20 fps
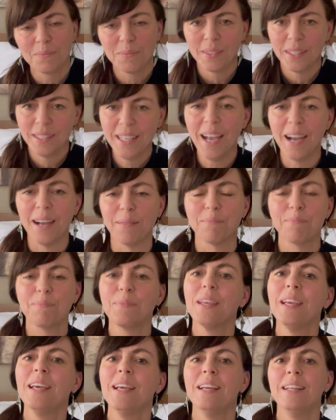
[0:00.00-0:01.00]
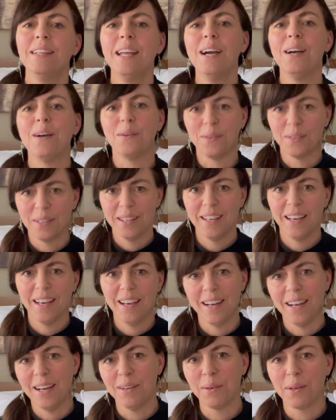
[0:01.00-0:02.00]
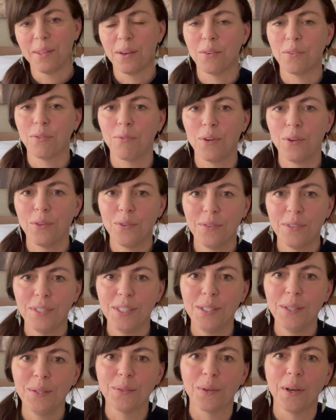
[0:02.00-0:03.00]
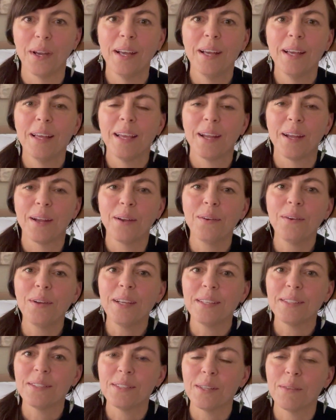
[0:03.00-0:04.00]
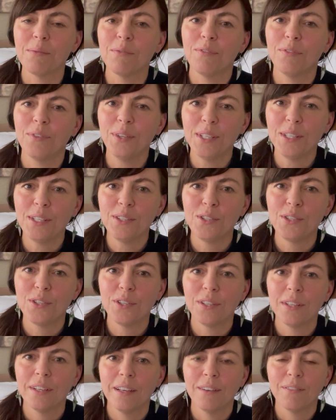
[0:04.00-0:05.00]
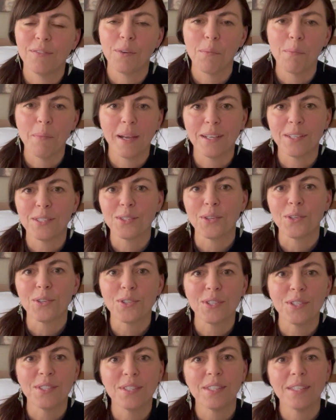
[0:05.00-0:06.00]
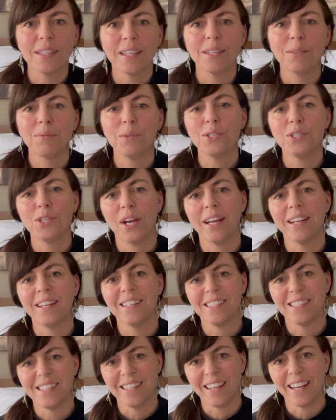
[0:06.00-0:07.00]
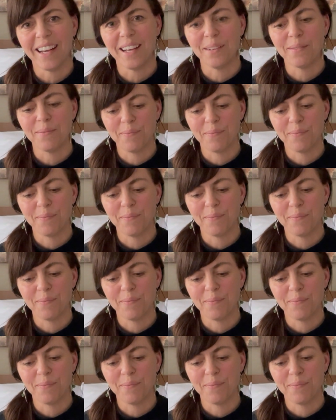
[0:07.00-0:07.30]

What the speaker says: yeah, now without further ado, here is some footage from my excursions in Regina today.